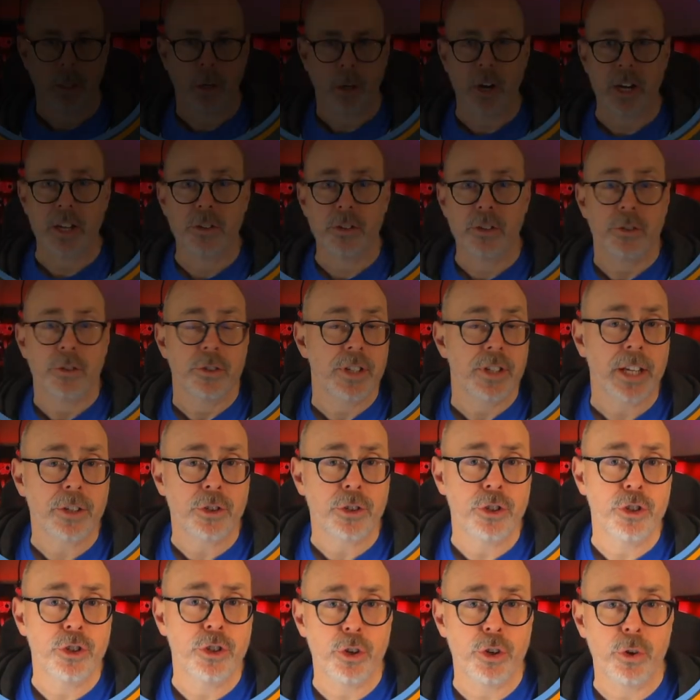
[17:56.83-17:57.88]
All right,
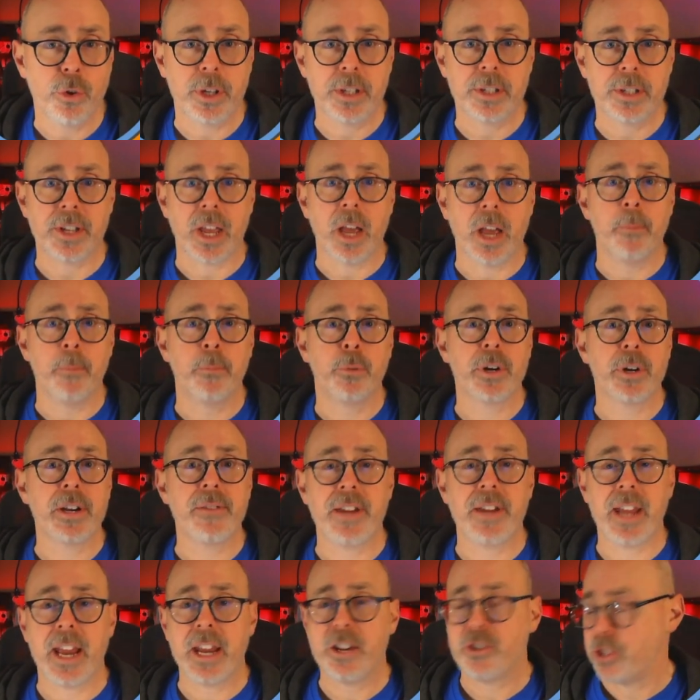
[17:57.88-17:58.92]
section two is
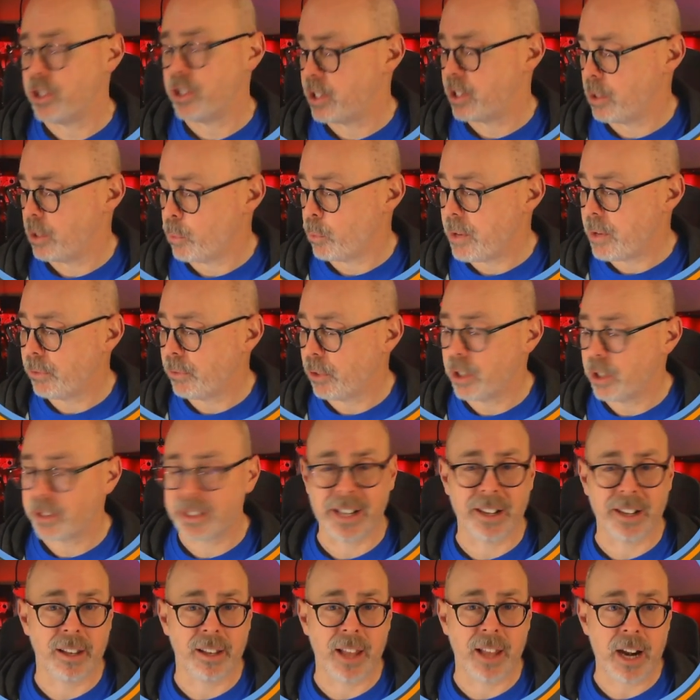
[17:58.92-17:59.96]
abbreviations, and we've looked
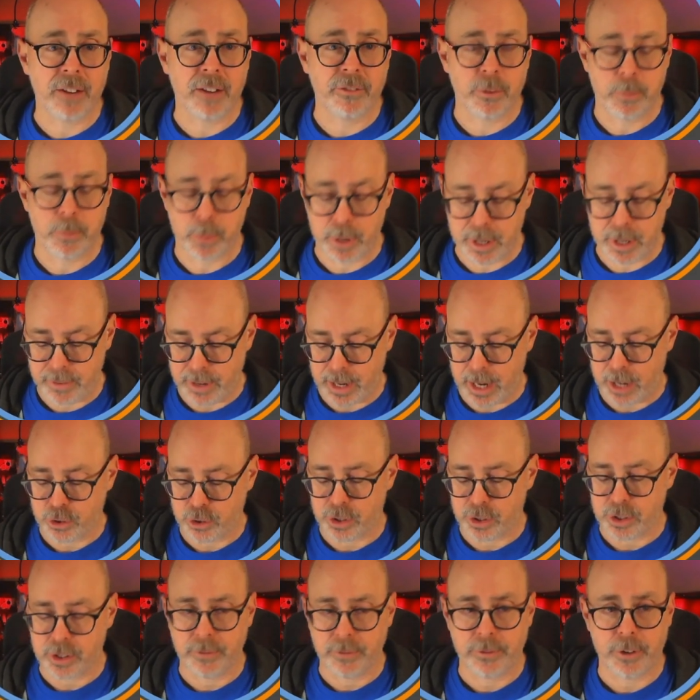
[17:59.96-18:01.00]
at a lot of
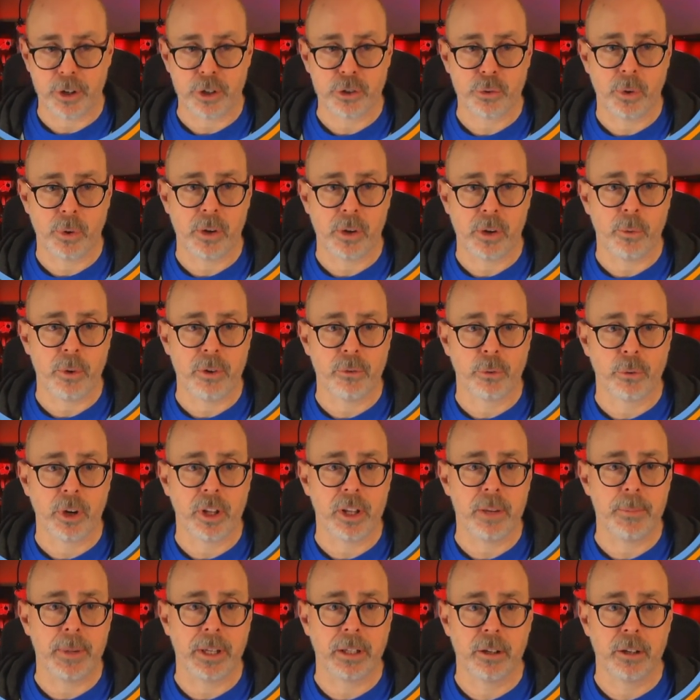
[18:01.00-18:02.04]
abbreviations. The first one that we've
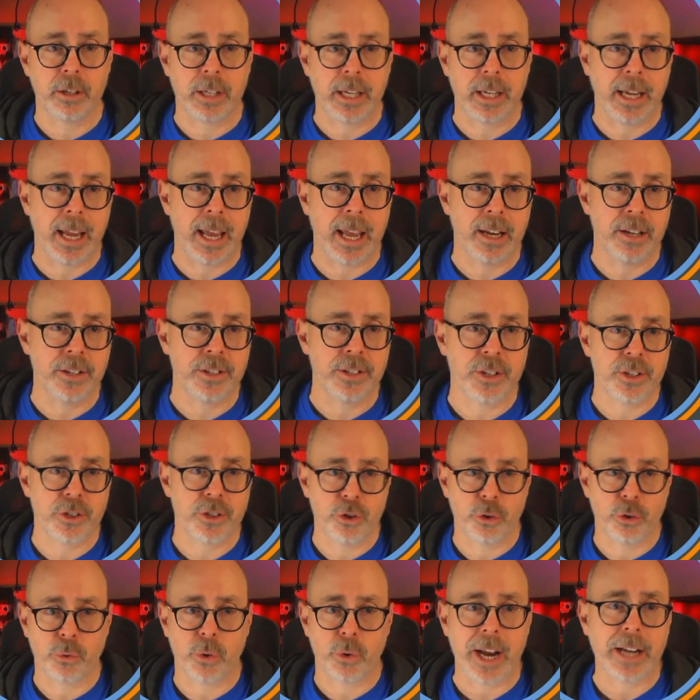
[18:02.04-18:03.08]
really been looking at is
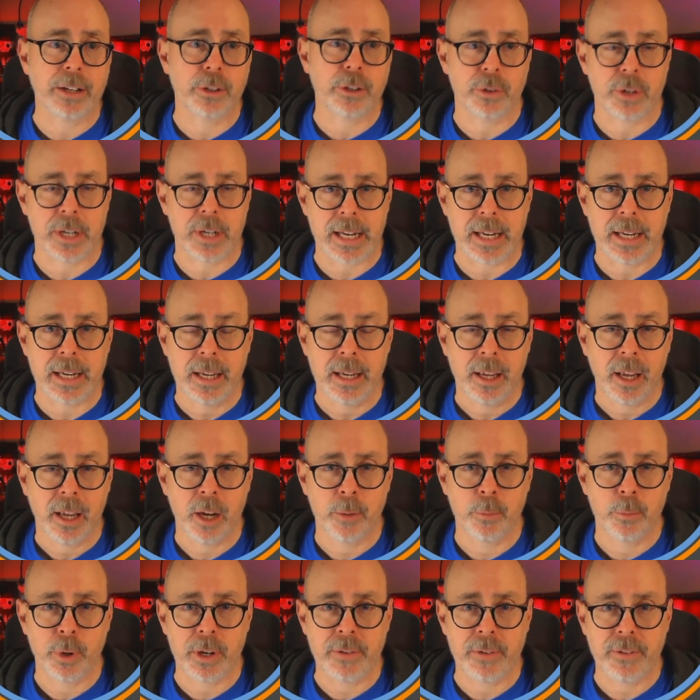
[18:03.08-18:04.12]
directory
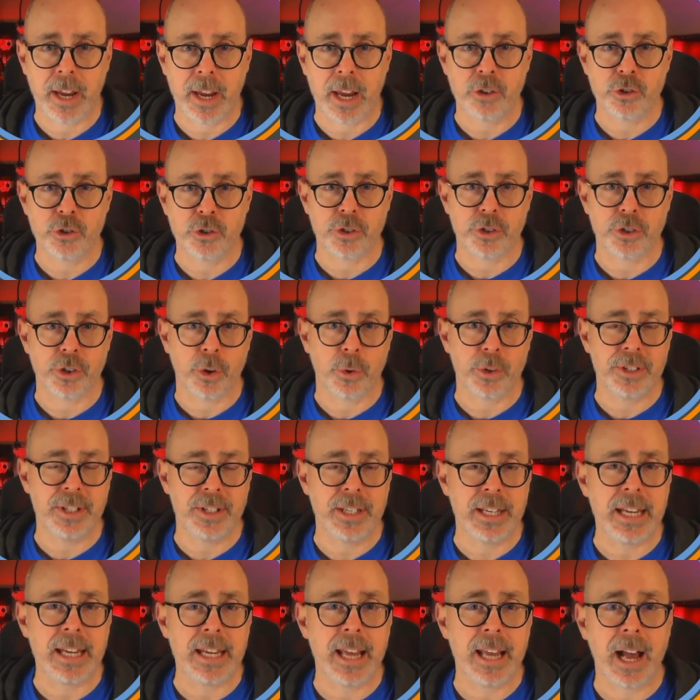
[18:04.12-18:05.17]
abbreviation. So it's
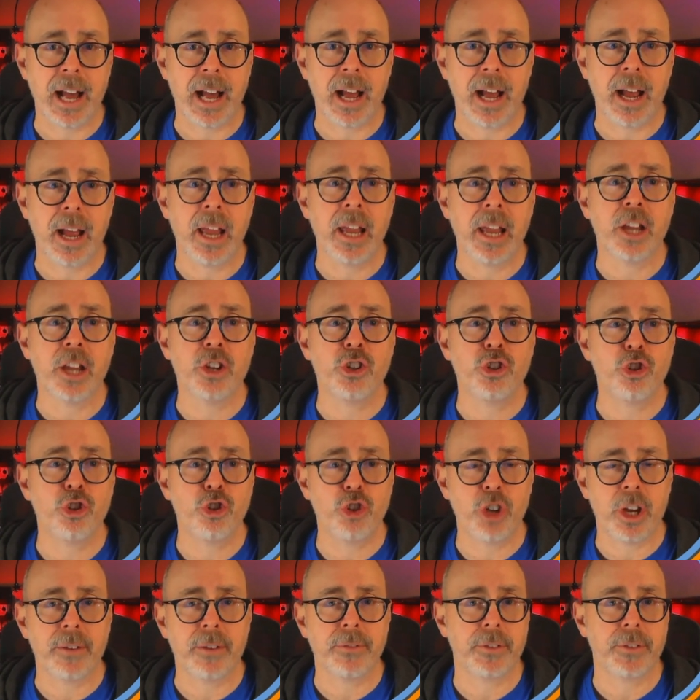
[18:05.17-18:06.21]
DI
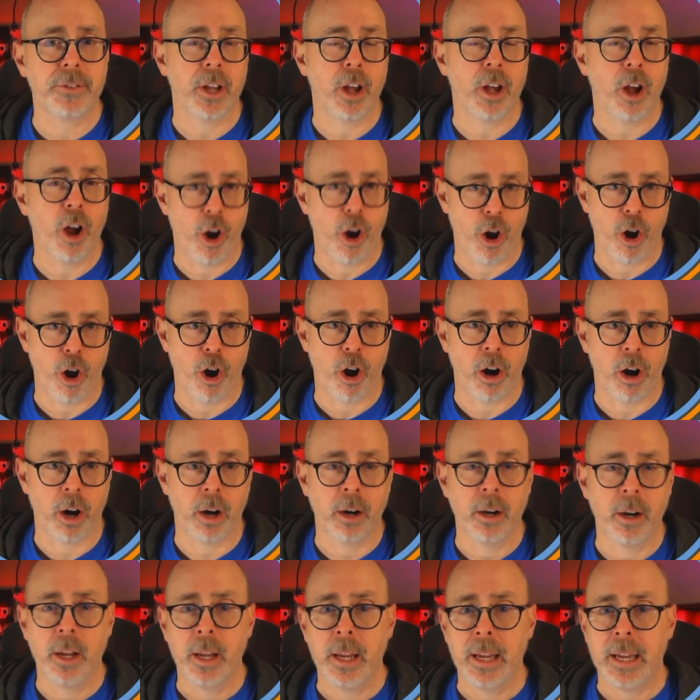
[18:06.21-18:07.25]
Shift R
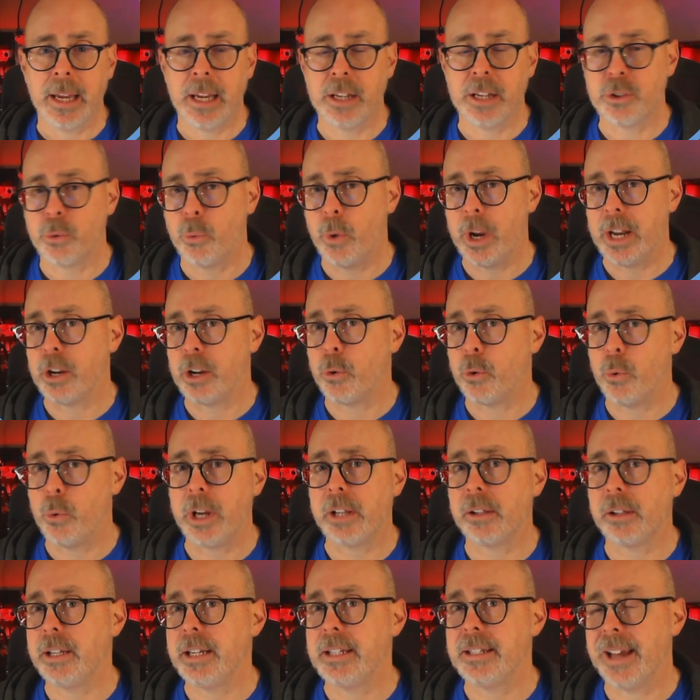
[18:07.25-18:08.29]
is a way to
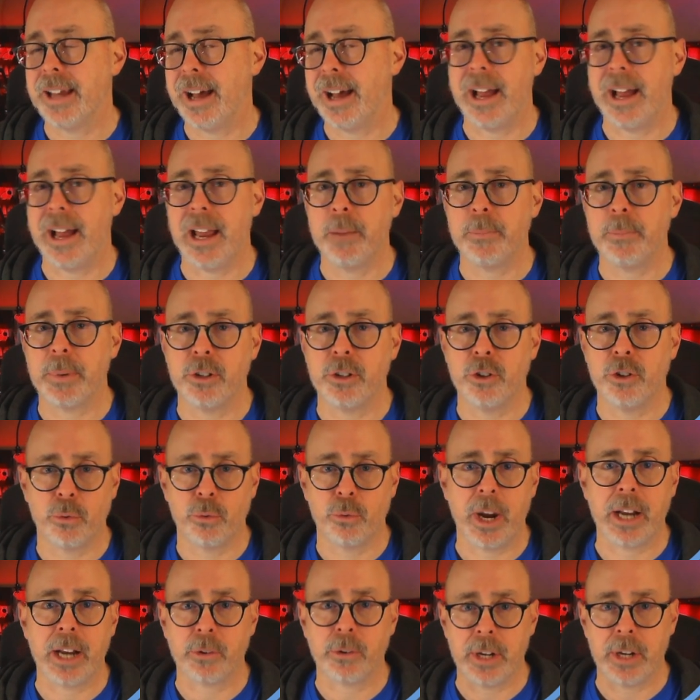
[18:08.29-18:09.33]
quickly type
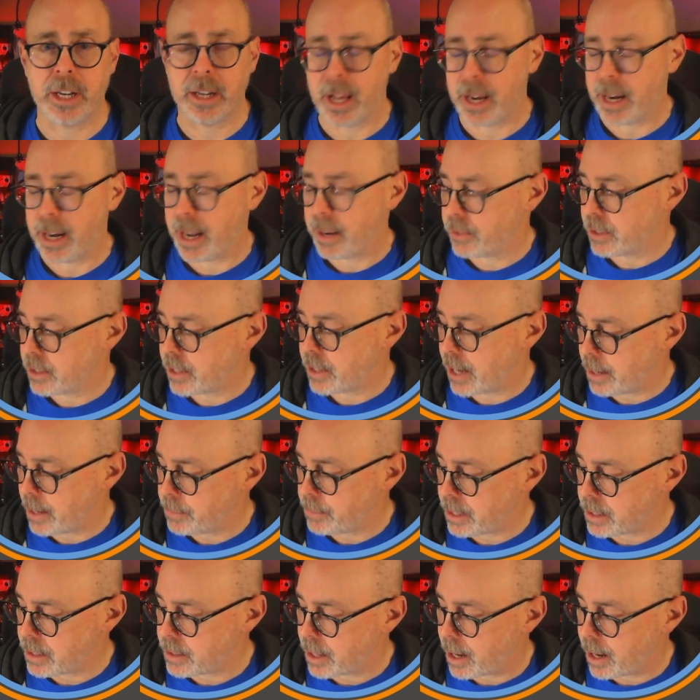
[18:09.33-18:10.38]
directory and not have to type
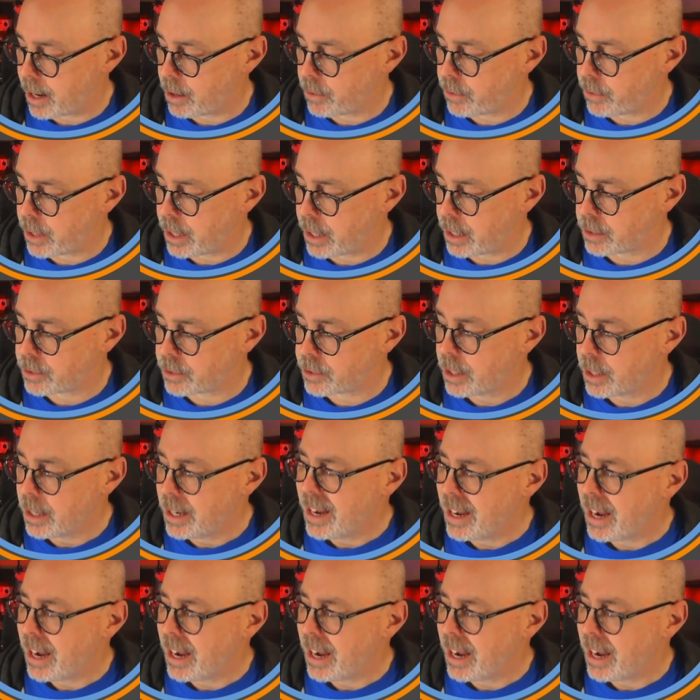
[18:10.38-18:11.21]
the entire things.